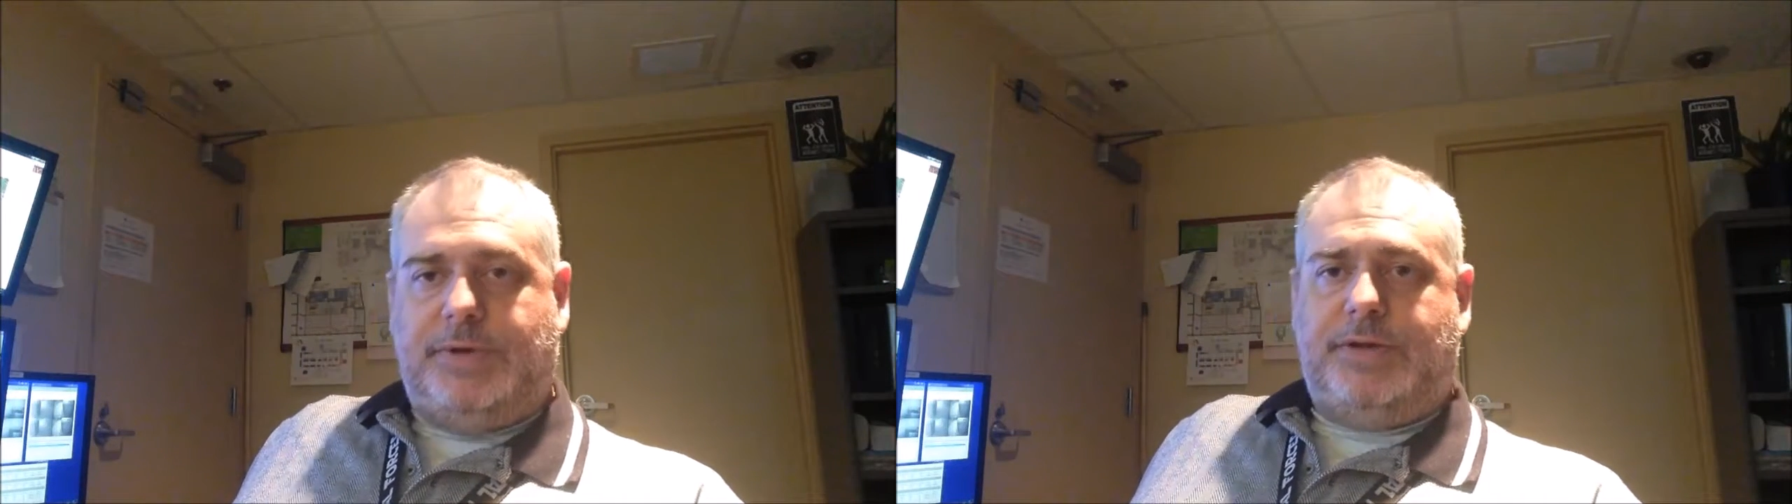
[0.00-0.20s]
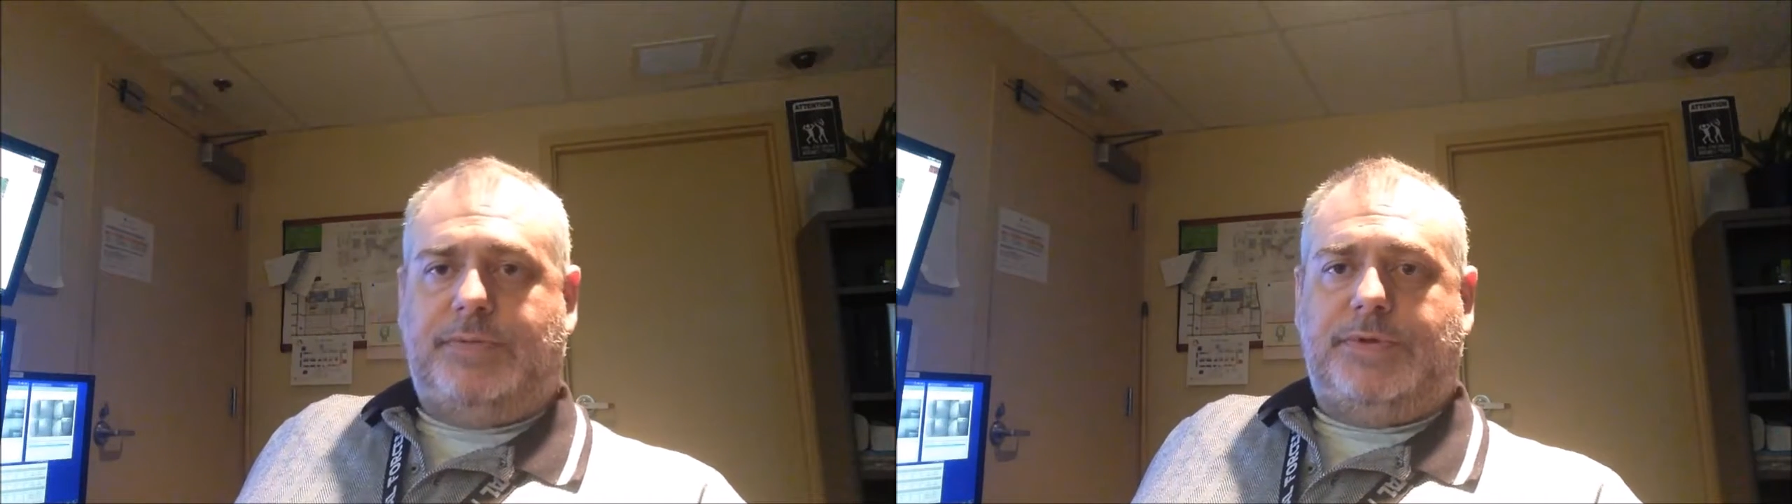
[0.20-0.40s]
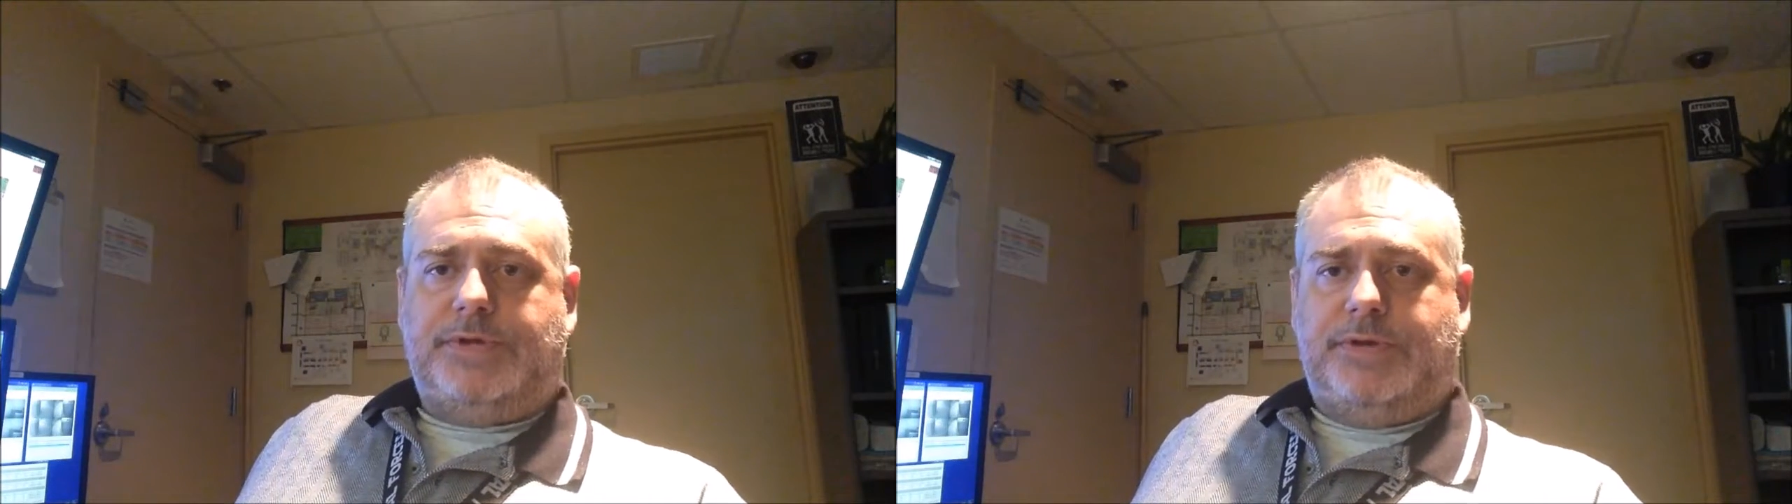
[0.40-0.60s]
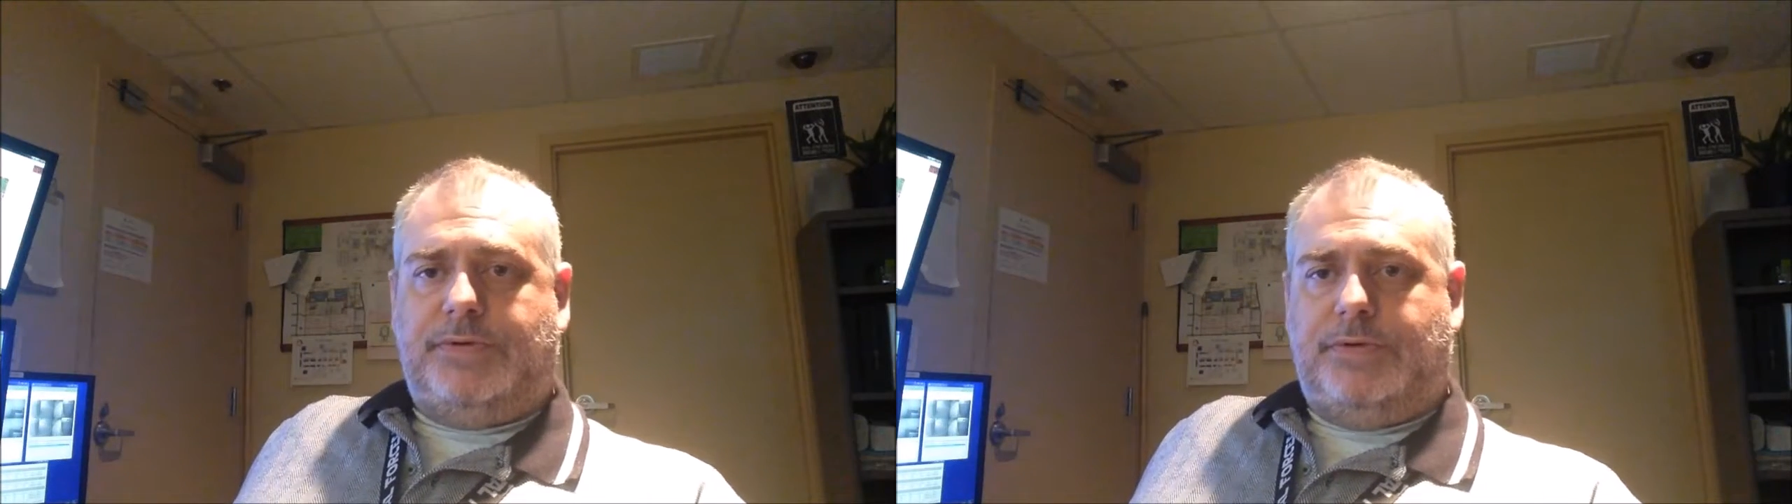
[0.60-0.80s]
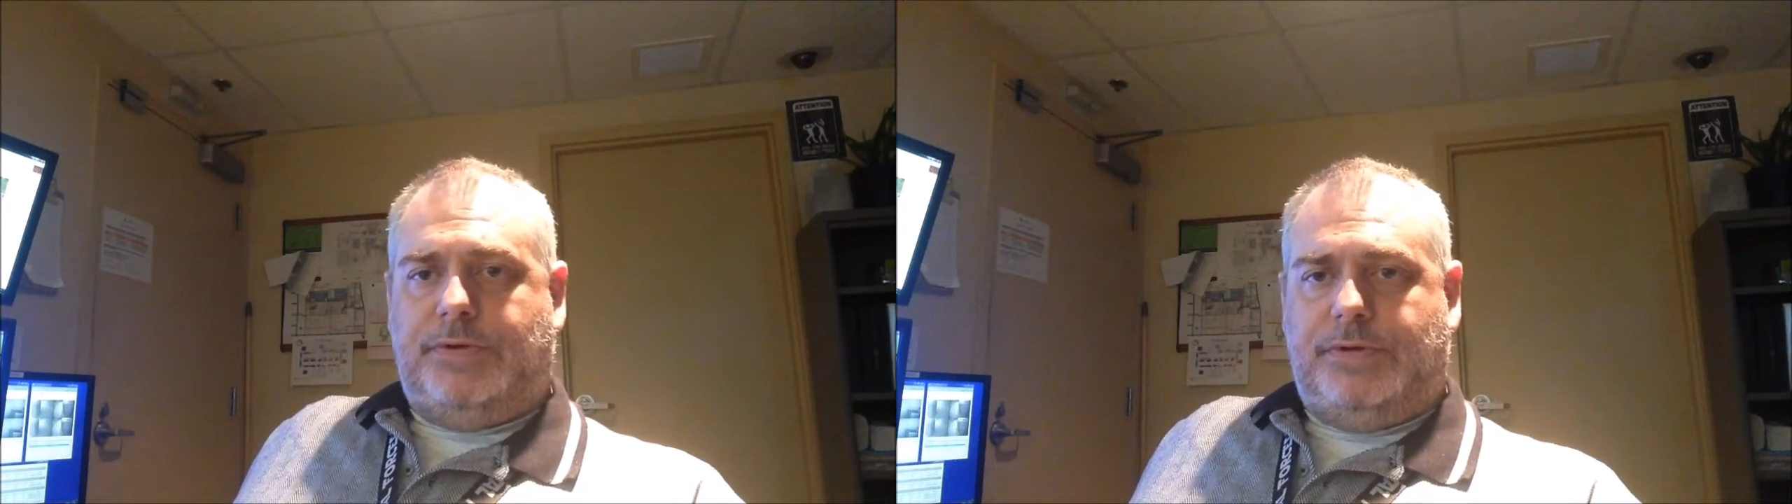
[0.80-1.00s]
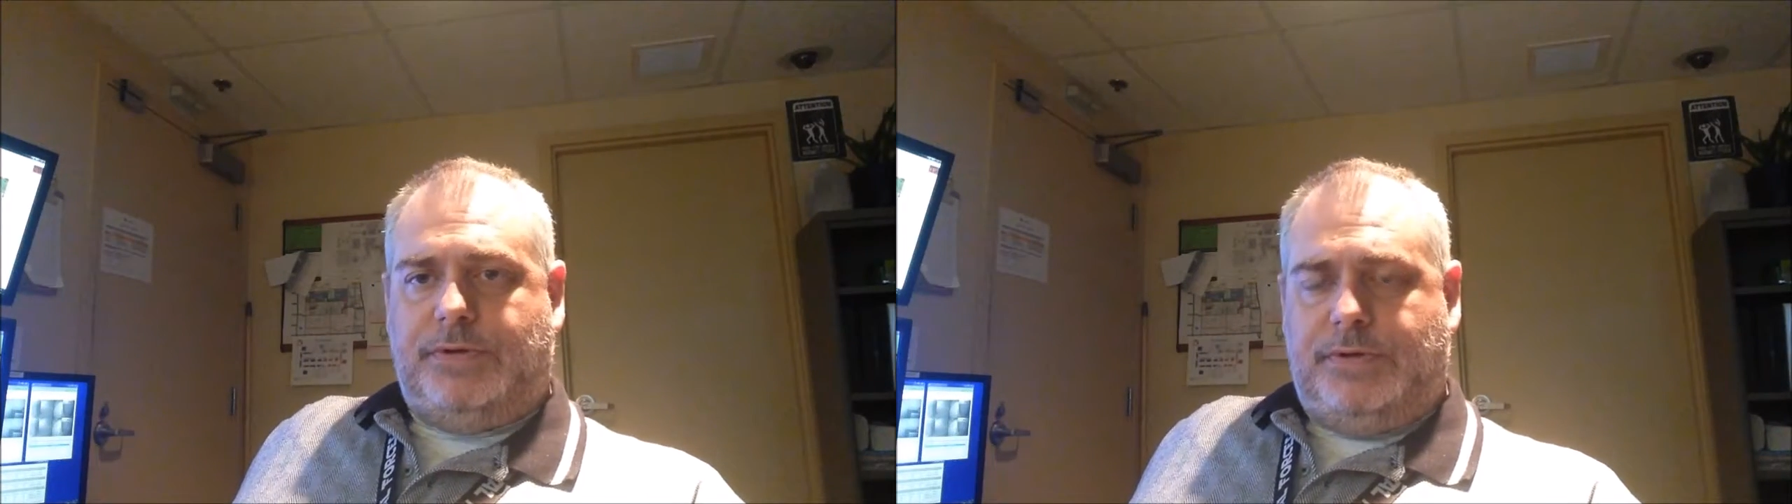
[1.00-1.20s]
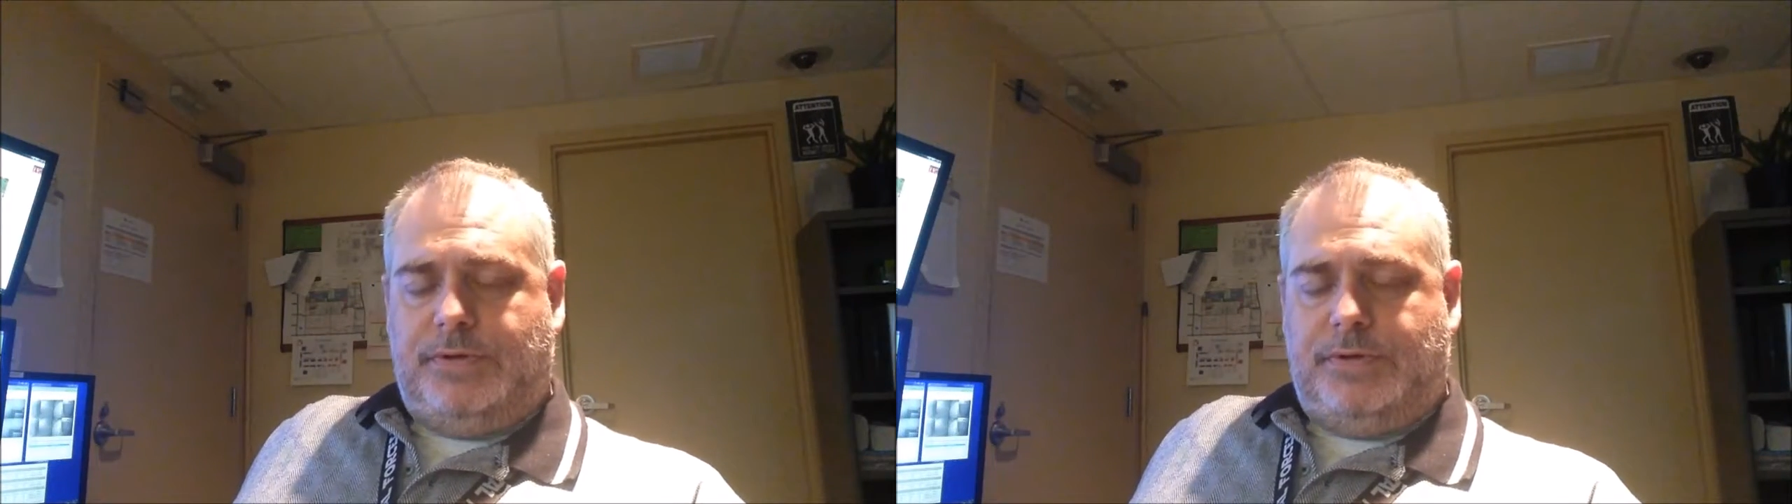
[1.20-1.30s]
update on what's going on.